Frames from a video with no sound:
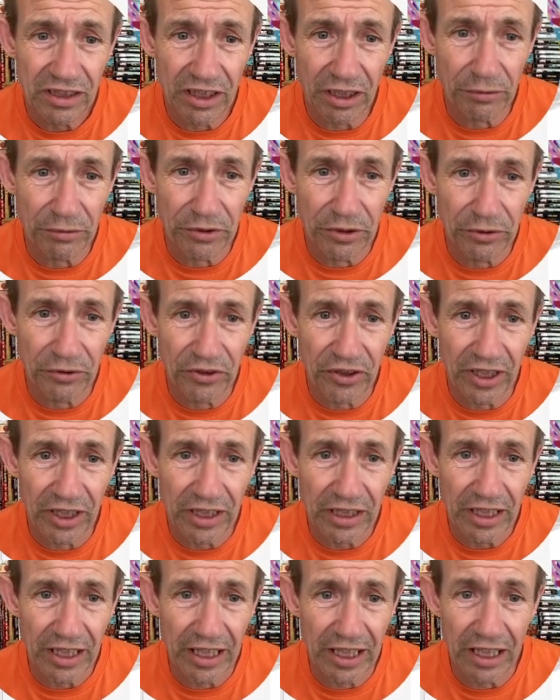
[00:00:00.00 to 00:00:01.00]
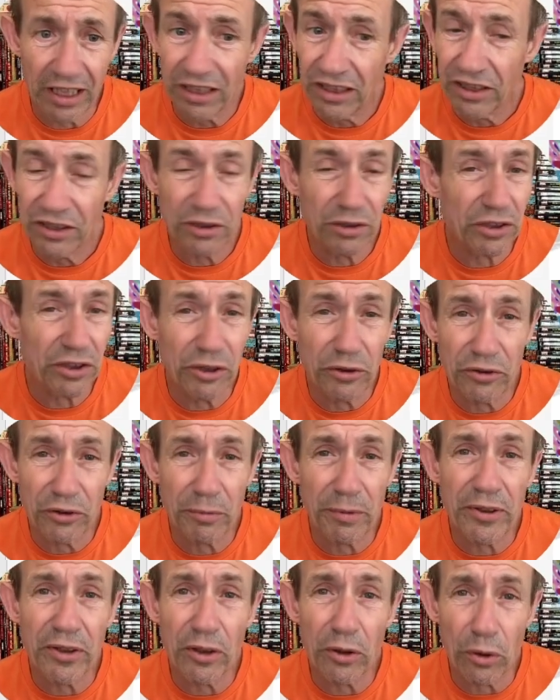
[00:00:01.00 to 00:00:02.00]
go and use it here. You could use
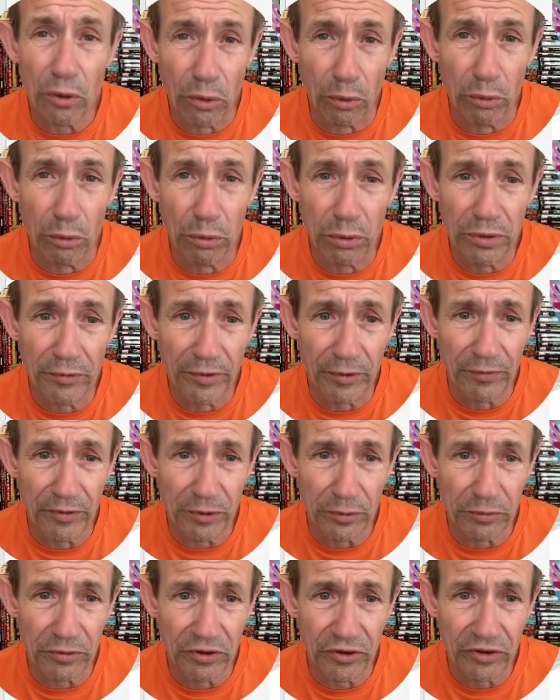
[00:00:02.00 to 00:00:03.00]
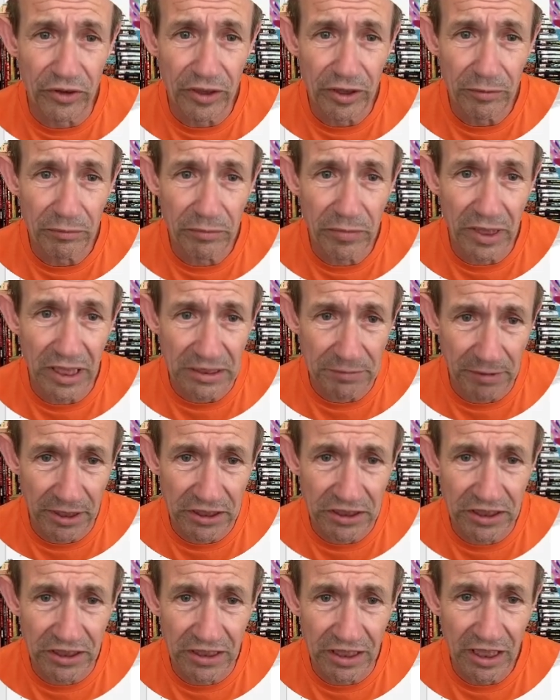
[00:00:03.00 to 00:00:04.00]
it with all of the filters. But as
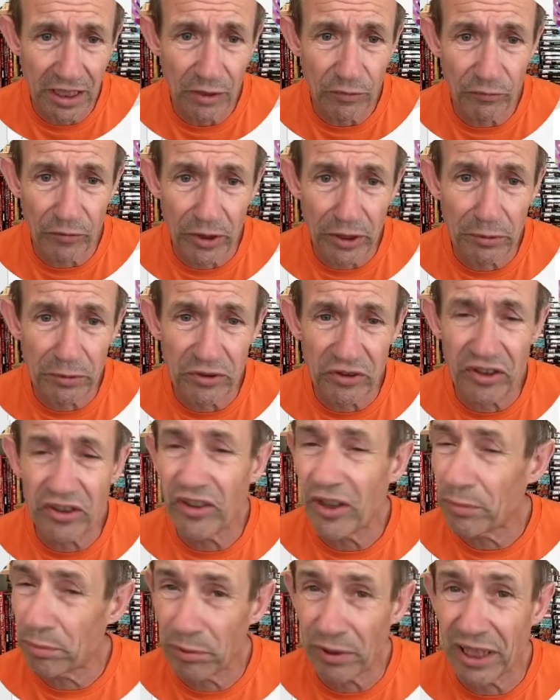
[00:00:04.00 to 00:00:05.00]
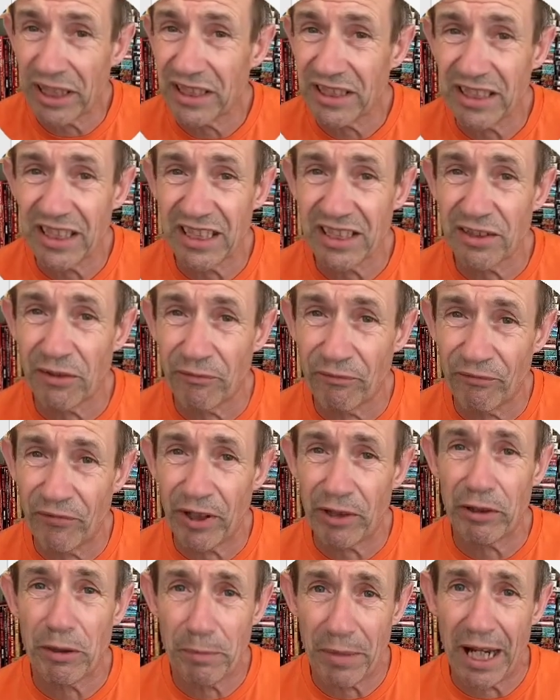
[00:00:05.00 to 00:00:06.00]
mentioned, frequency separation is a
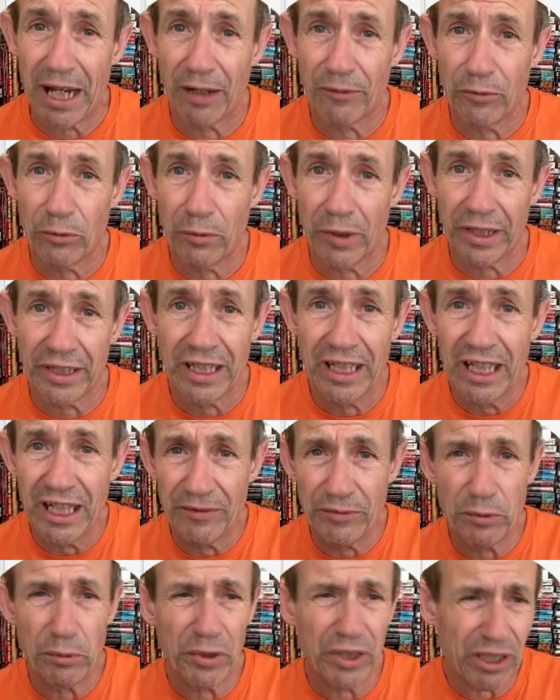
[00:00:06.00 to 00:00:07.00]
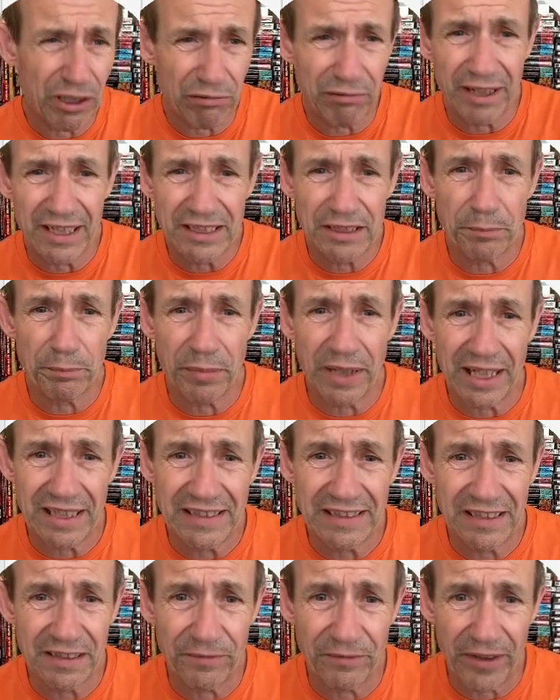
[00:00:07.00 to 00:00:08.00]
very powerful one if you want to create a
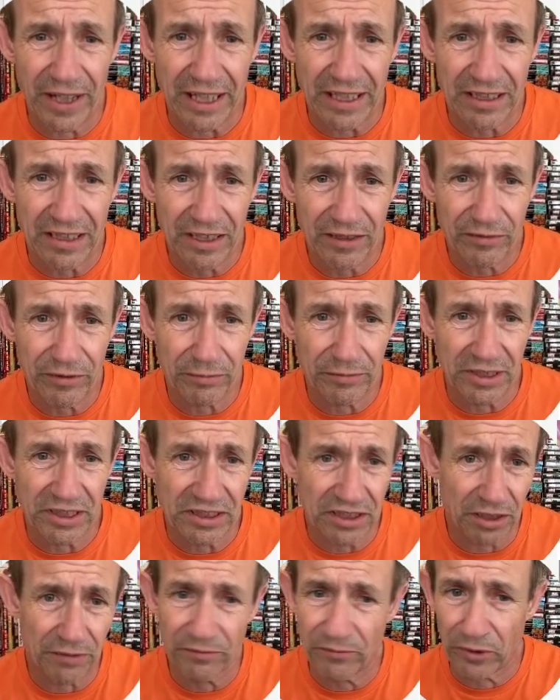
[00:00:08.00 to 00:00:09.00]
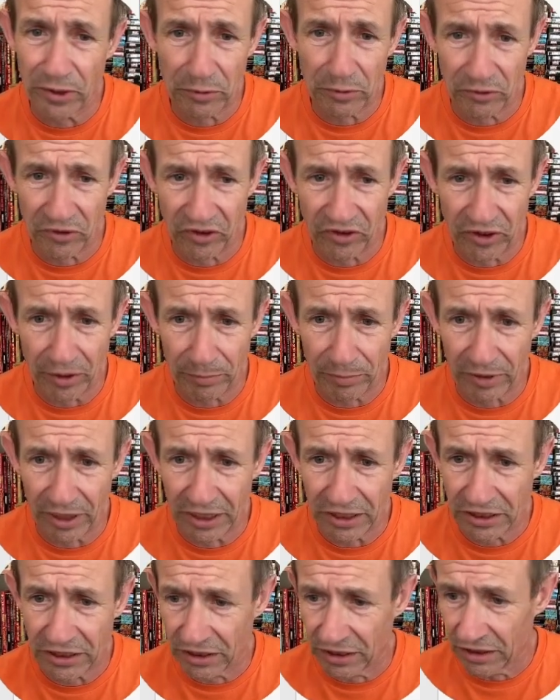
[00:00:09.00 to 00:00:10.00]
painted effect from this. So frequency
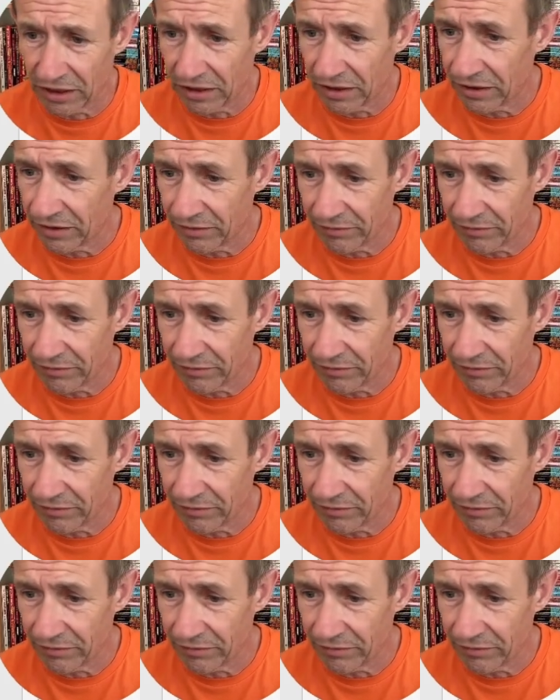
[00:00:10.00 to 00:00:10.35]
separation,